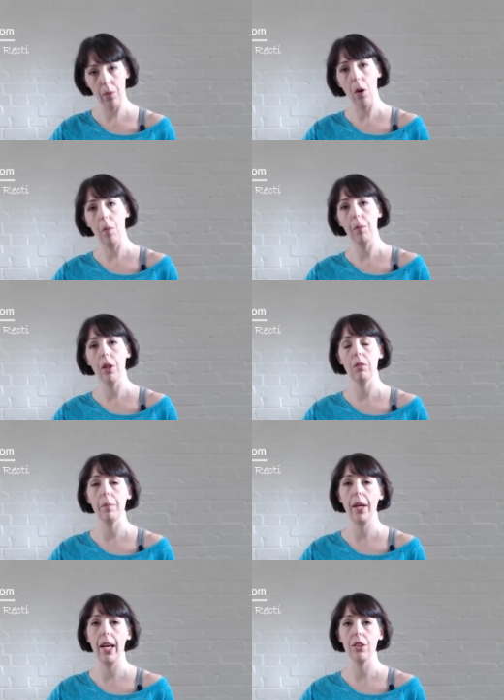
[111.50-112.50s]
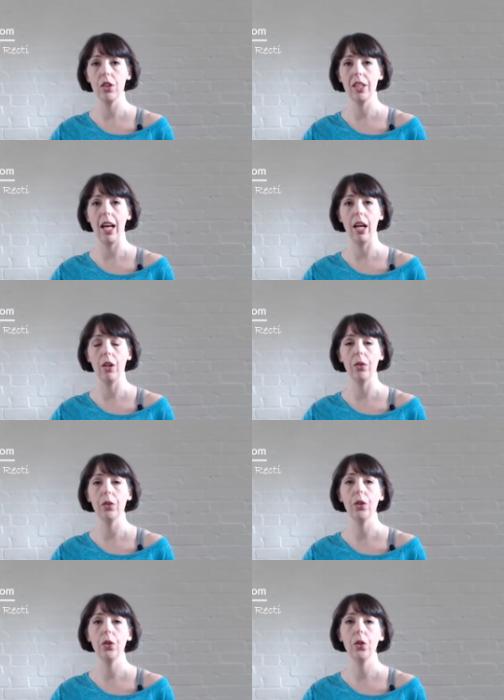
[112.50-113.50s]
from your ribcage
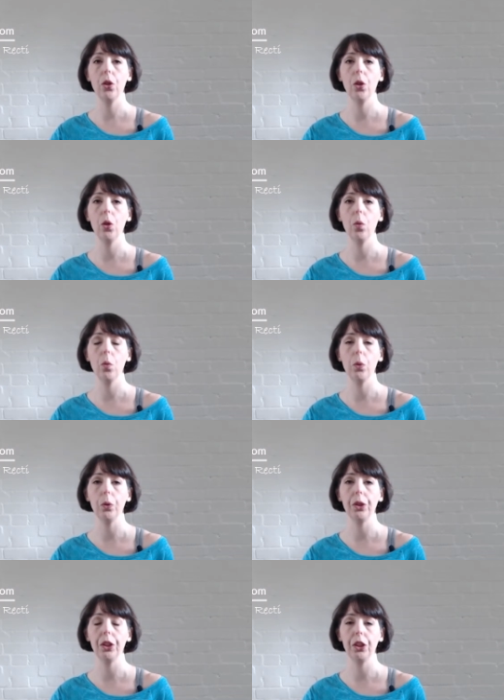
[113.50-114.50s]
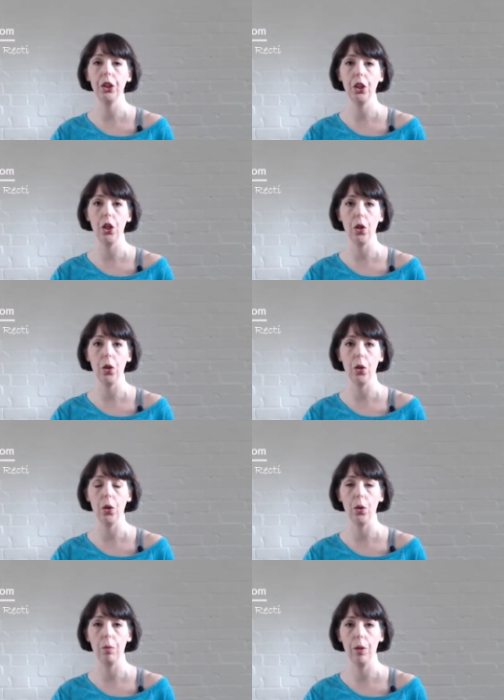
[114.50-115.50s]
down towards
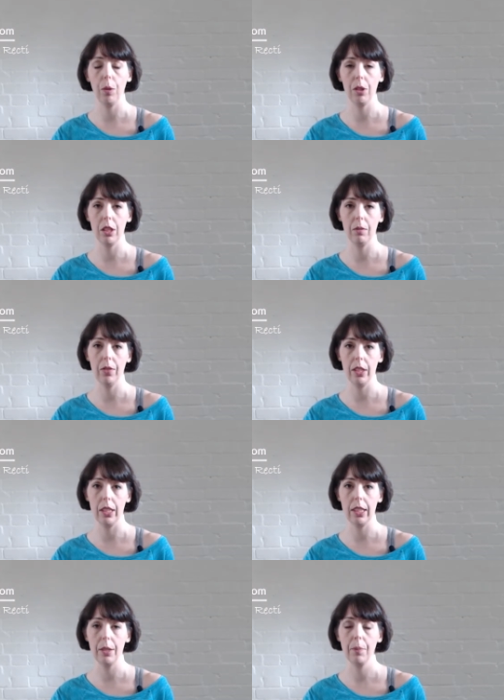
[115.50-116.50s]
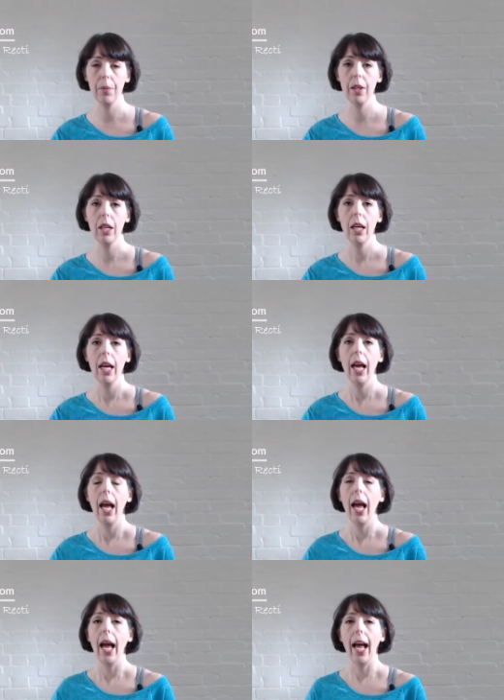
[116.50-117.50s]
your pubic symphysis.
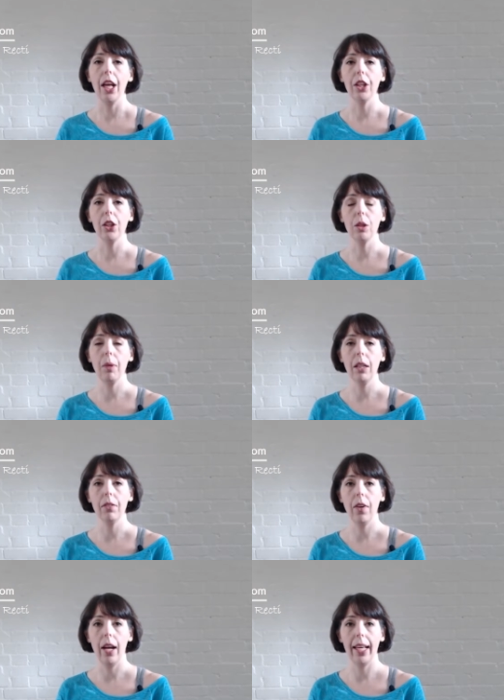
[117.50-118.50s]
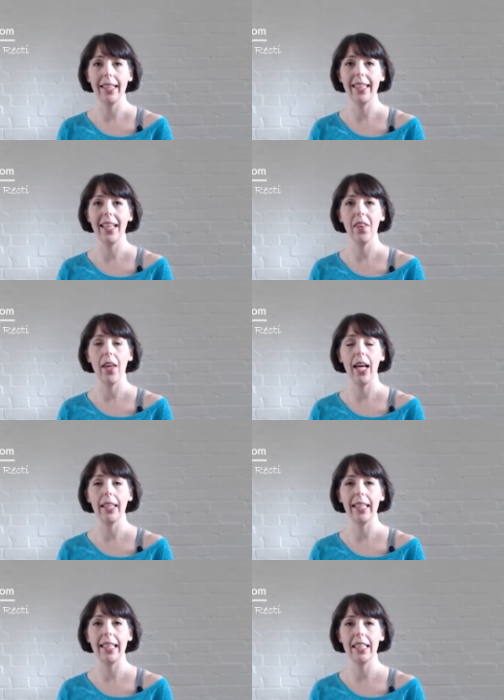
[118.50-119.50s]
And you might find
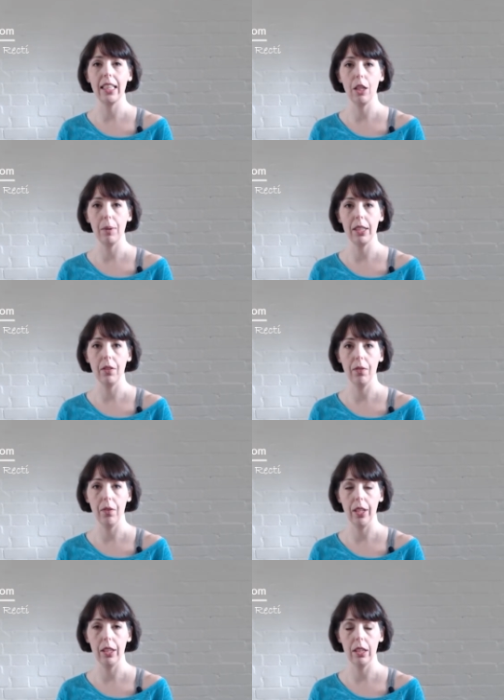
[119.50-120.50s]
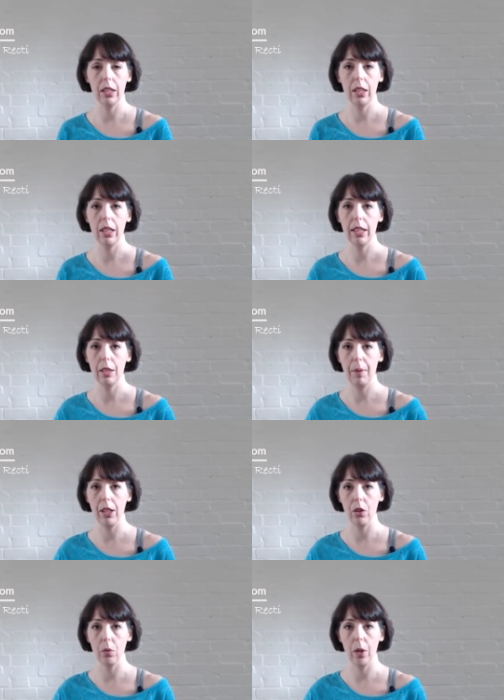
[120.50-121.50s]
that it's a little bit different
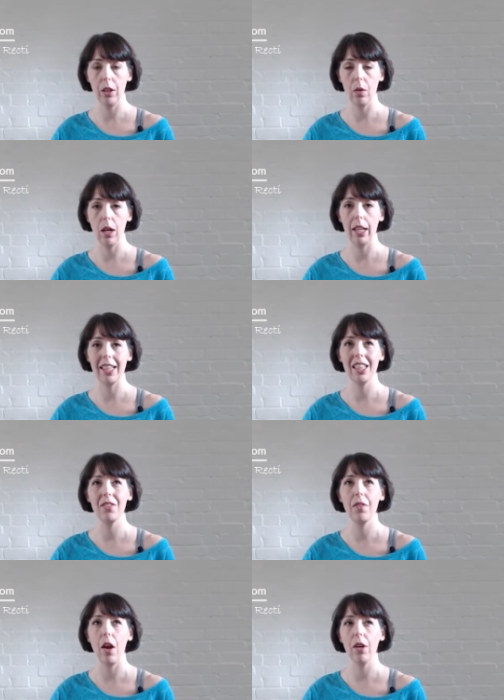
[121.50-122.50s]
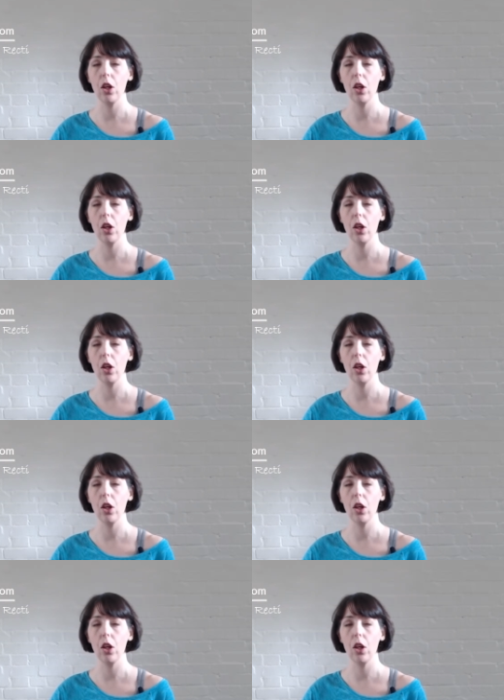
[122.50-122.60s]
depending on where you are. It's very